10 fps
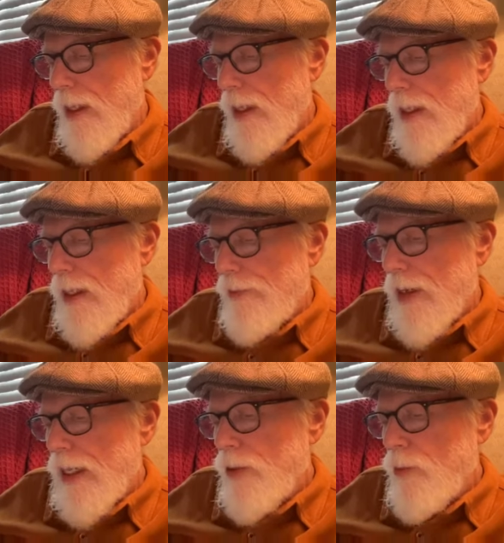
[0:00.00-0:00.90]

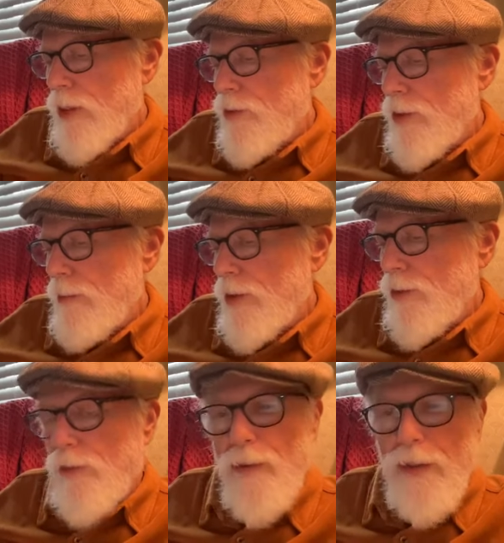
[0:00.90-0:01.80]
Divine wisdom is
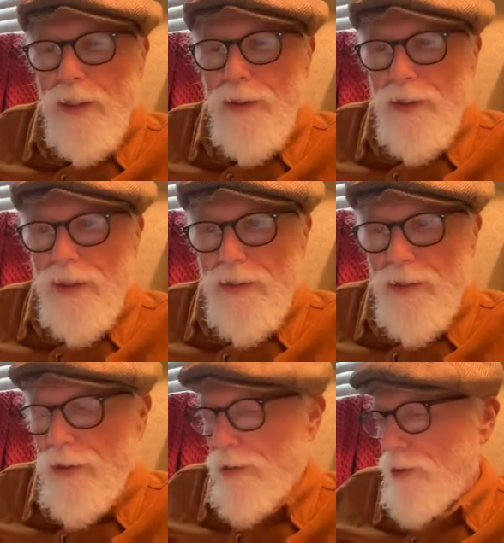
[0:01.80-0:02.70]
foolishness
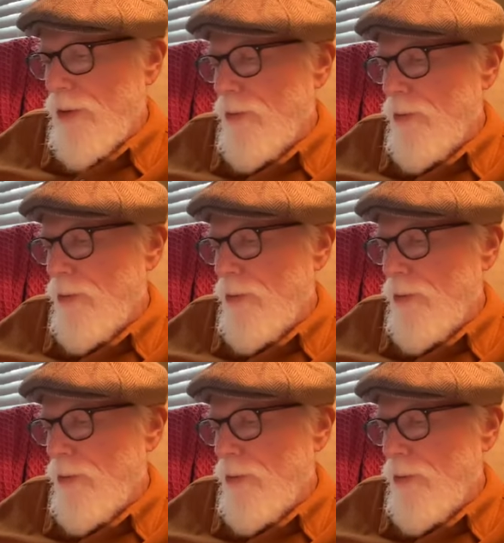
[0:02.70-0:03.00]
to we